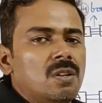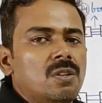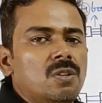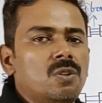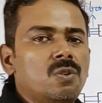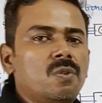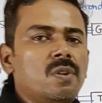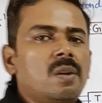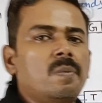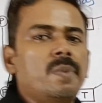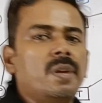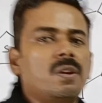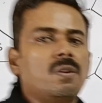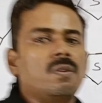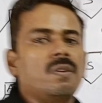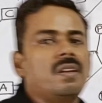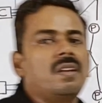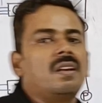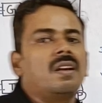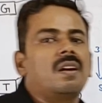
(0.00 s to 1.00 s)
you will be
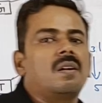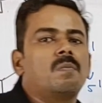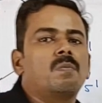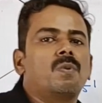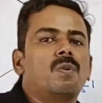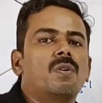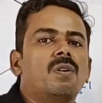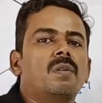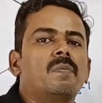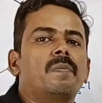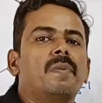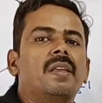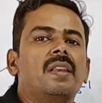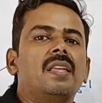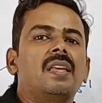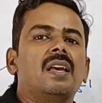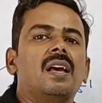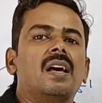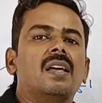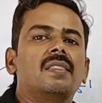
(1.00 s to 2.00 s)
knowing about
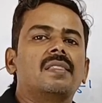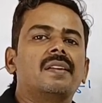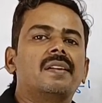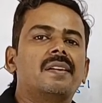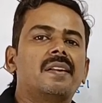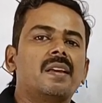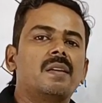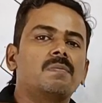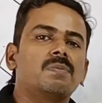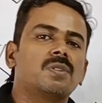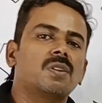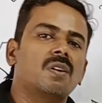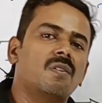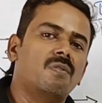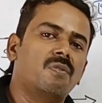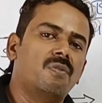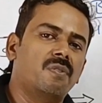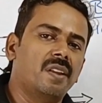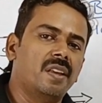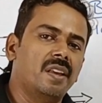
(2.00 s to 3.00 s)
many other types
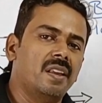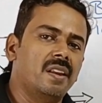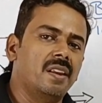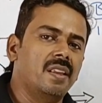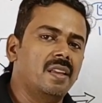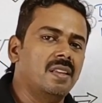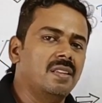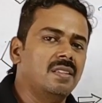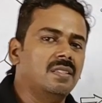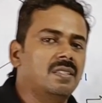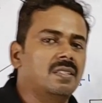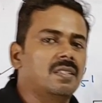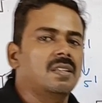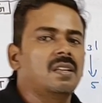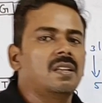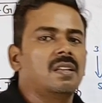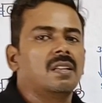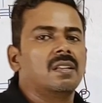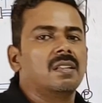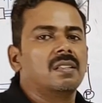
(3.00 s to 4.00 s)
of DNAs